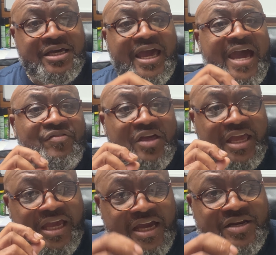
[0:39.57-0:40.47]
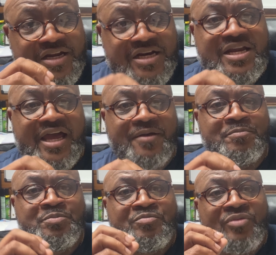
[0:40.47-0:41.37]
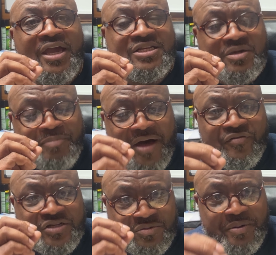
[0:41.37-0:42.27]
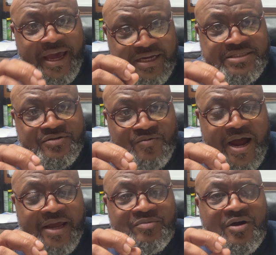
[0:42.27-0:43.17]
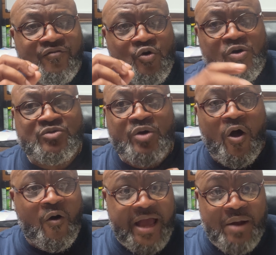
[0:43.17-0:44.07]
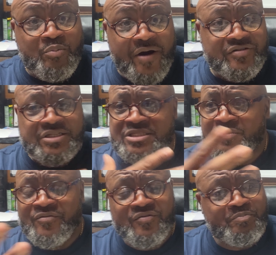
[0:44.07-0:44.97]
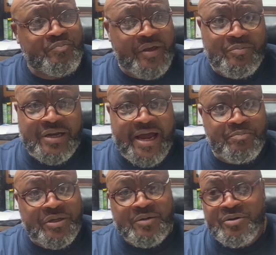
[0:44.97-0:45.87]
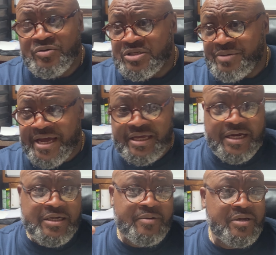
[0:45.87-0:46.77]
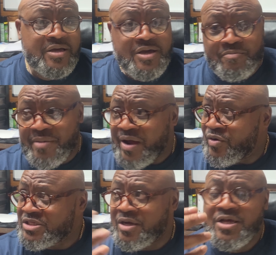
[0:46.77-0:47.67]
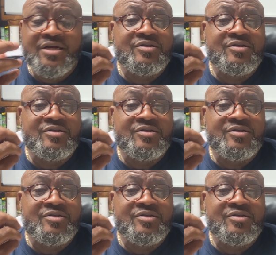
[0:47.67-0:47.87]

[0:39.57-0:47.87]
At the end of the day, it's about the specs, right? Of course, we all got preferences. Some of people like Peterbilt, some like KW, Magwell.